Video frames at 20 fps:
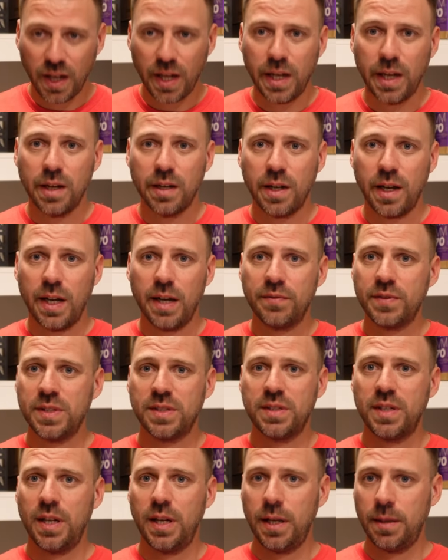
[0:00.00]
And I have to
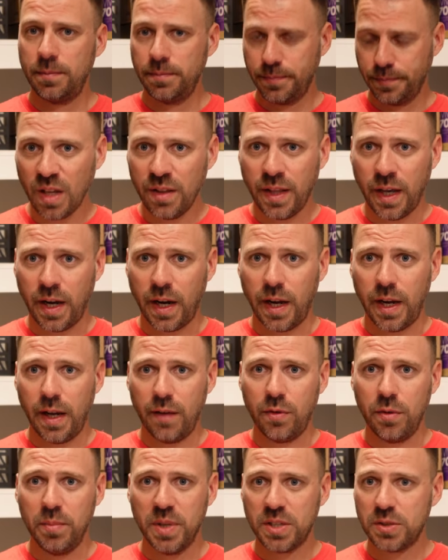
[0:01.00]
say that I
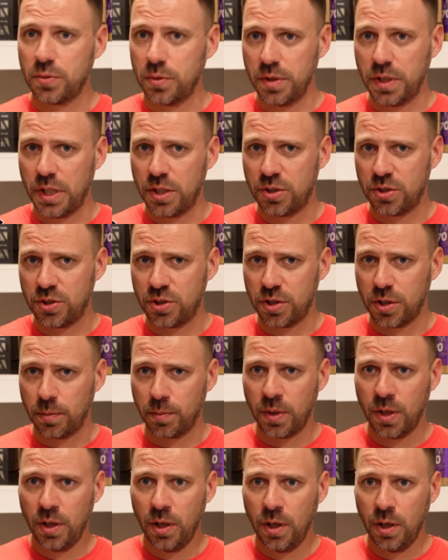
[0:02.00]
have a mixed relationship